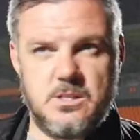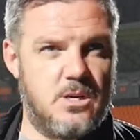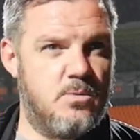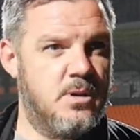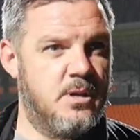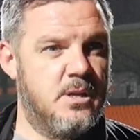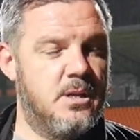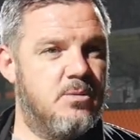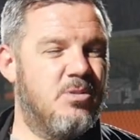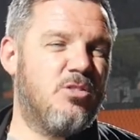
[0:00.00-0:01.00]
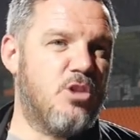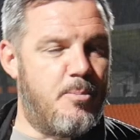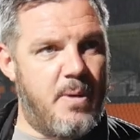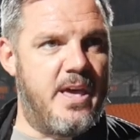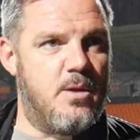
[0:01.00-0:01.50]
So not
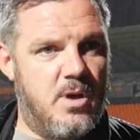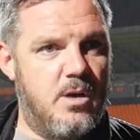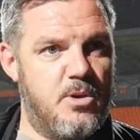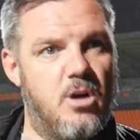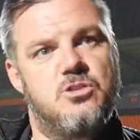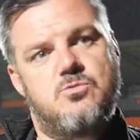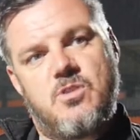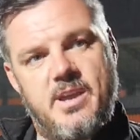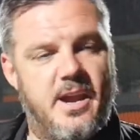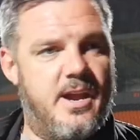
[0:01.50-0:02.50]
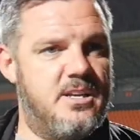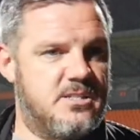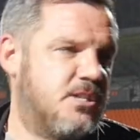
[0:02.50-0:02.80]
not playing well. We got in some great areas.